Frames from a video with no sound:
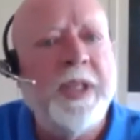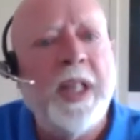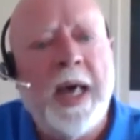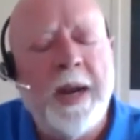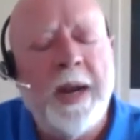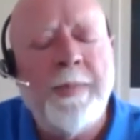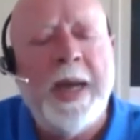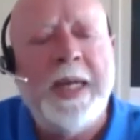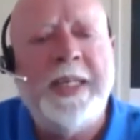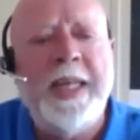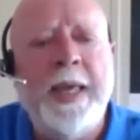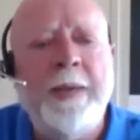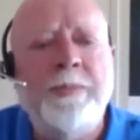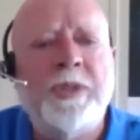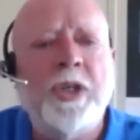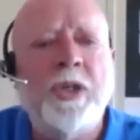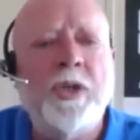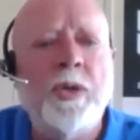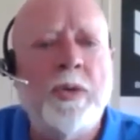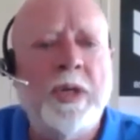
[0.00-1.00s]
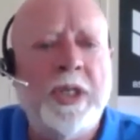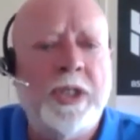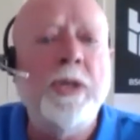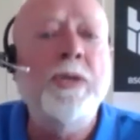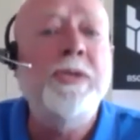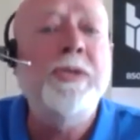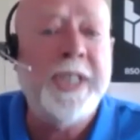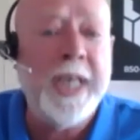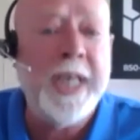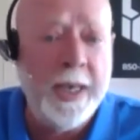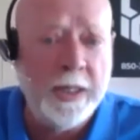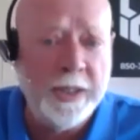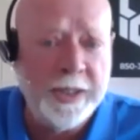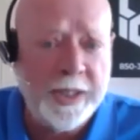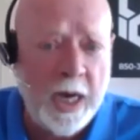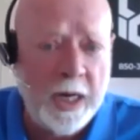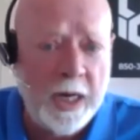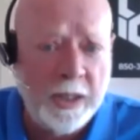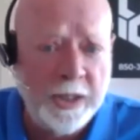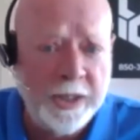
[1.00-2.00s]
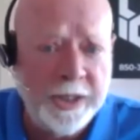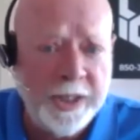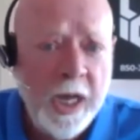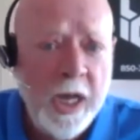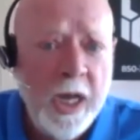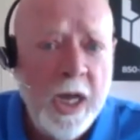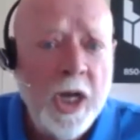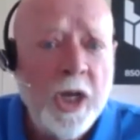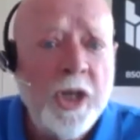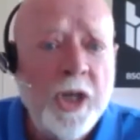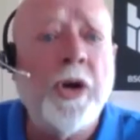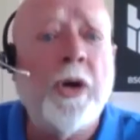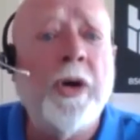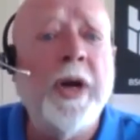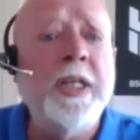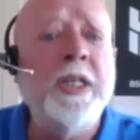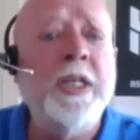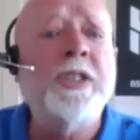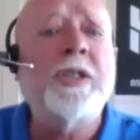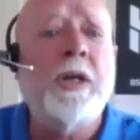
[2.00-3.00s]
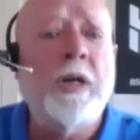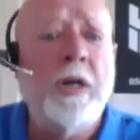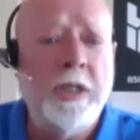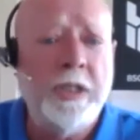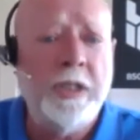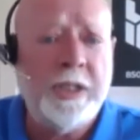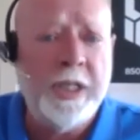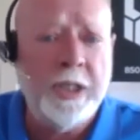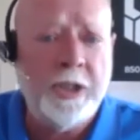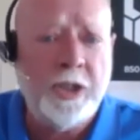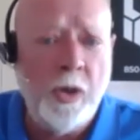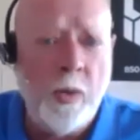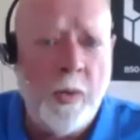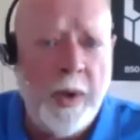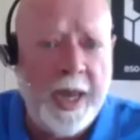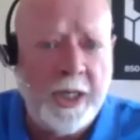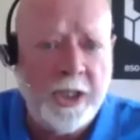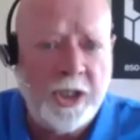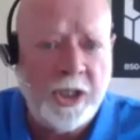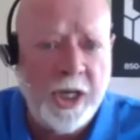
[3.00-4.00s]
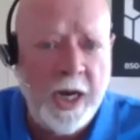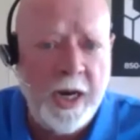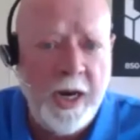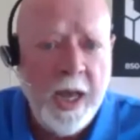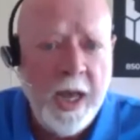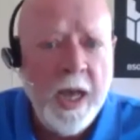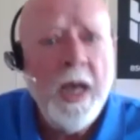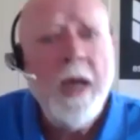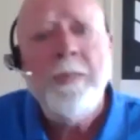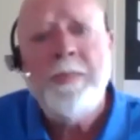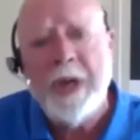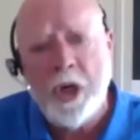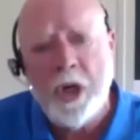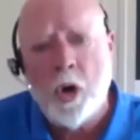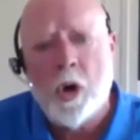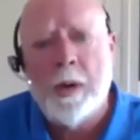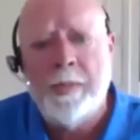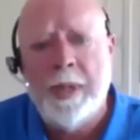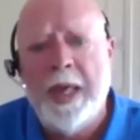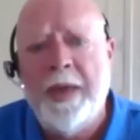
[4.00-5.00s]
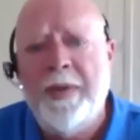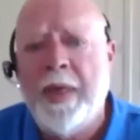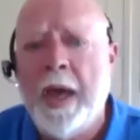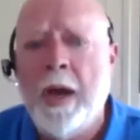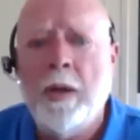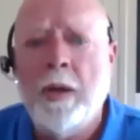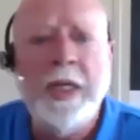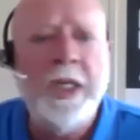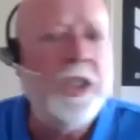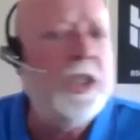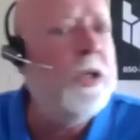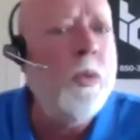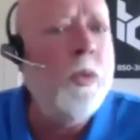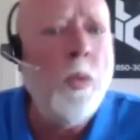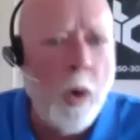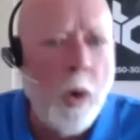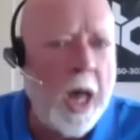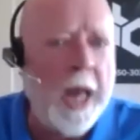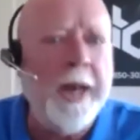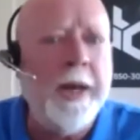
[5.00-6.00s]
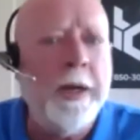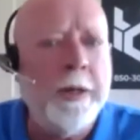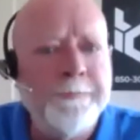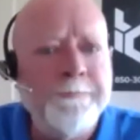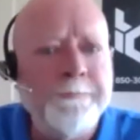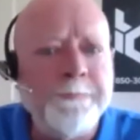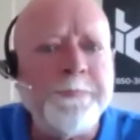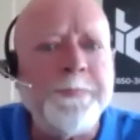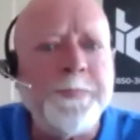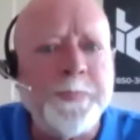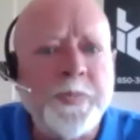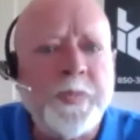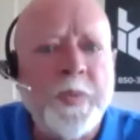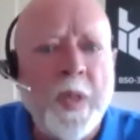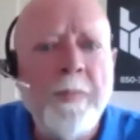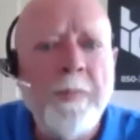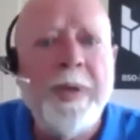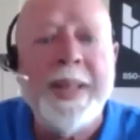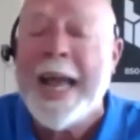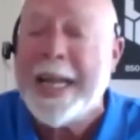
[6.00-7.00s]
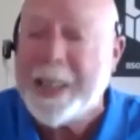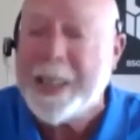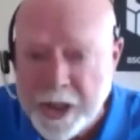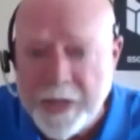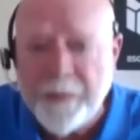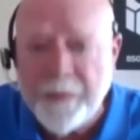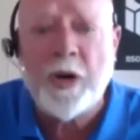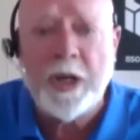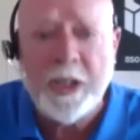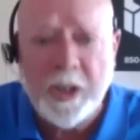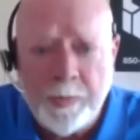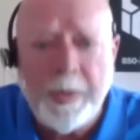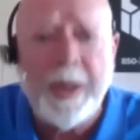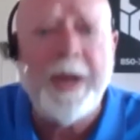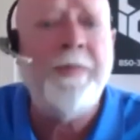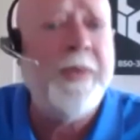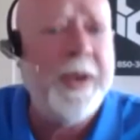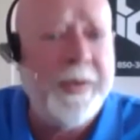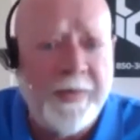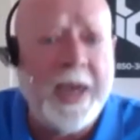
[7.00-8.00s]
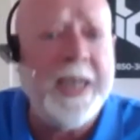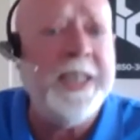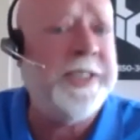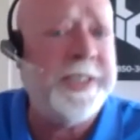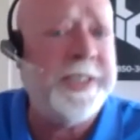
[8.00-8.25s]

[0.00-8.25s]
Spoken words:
A lot of my teams are doing 2 sales huddles during this current situation, but normally they only do 1. But that's the first bit of advice.